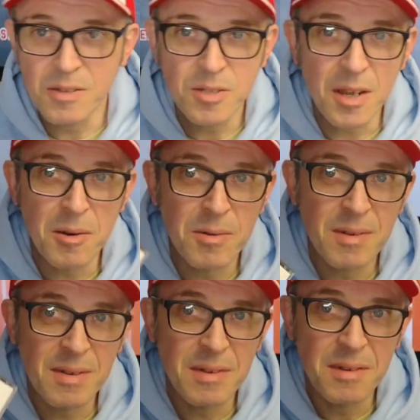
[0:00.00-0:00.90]
So
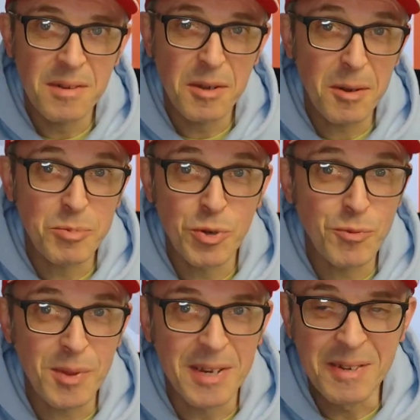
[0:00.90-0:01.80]
I'm
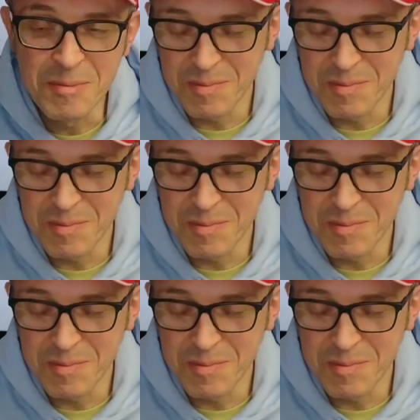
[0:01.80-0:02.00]
chuffed with her.